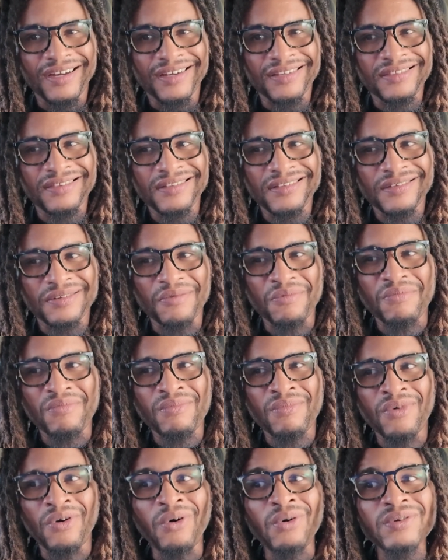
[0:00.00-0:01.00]
I think
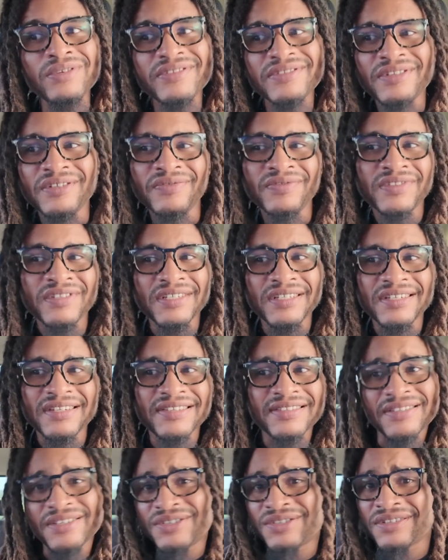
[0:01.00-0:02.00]
most of the
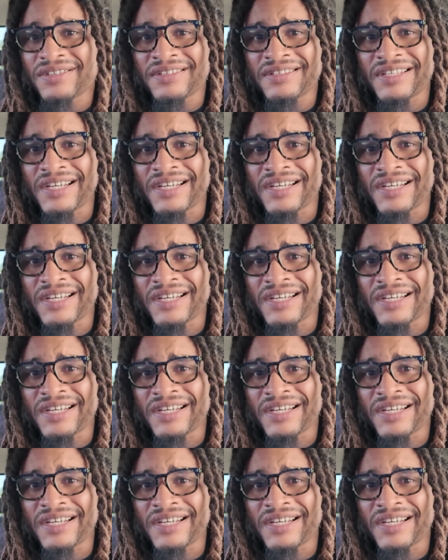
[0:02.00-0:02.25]
decisions